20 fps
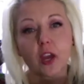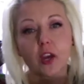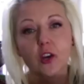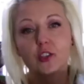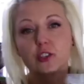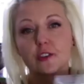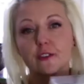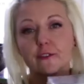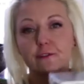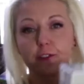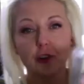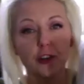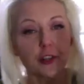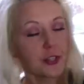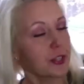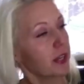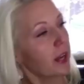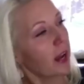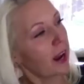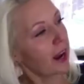So
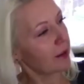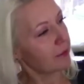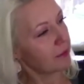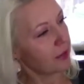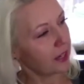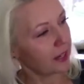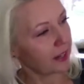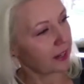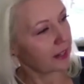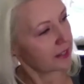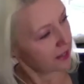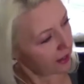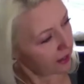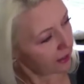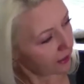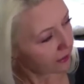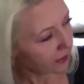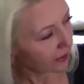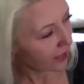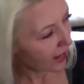first game is a
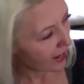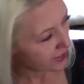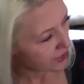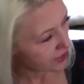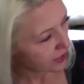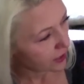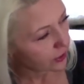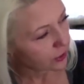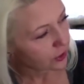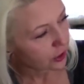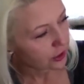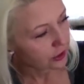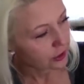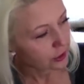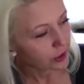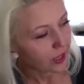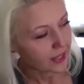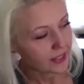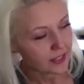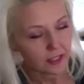classic, Turner
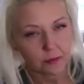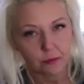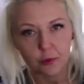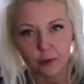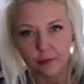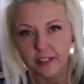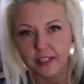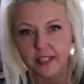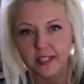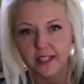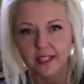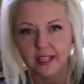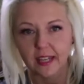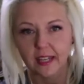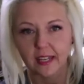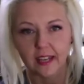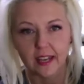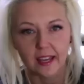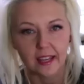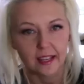Classic Movie,
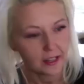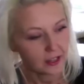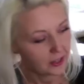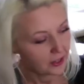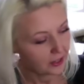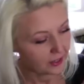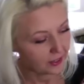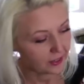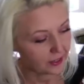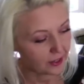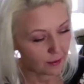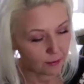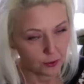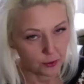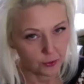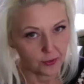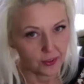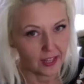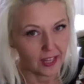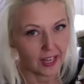Seen It. It comes
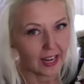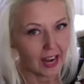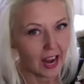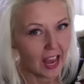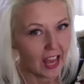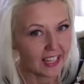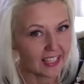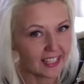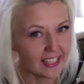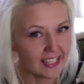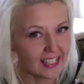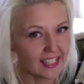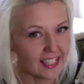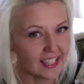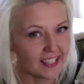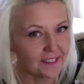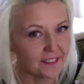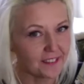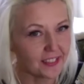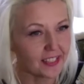with a
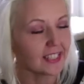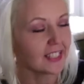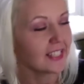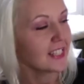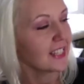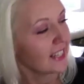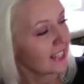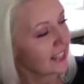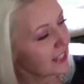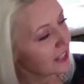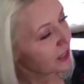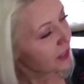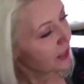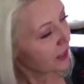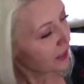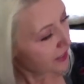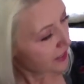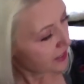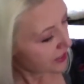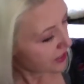DVD.
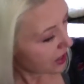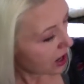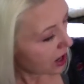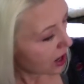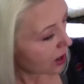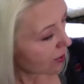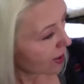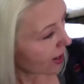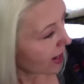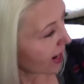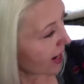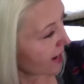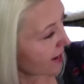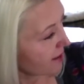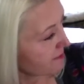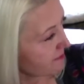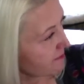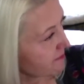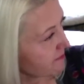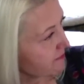So
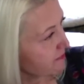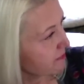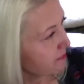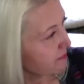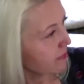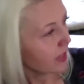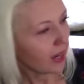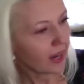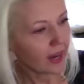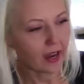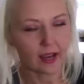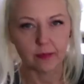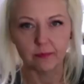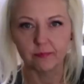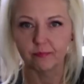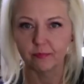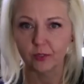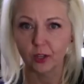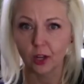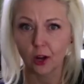yeah,
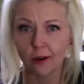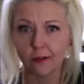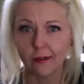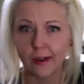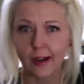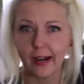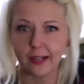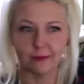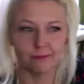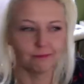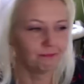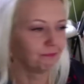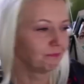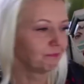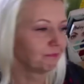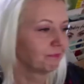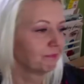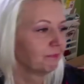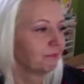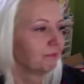all right.
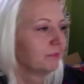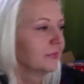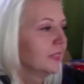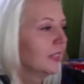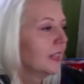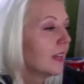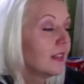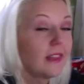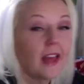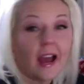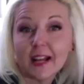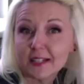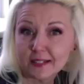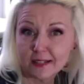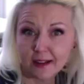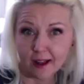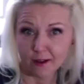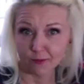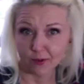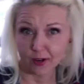That's
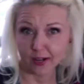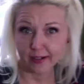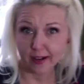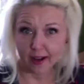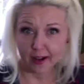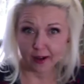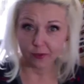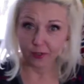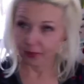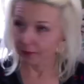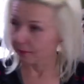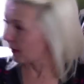not one I would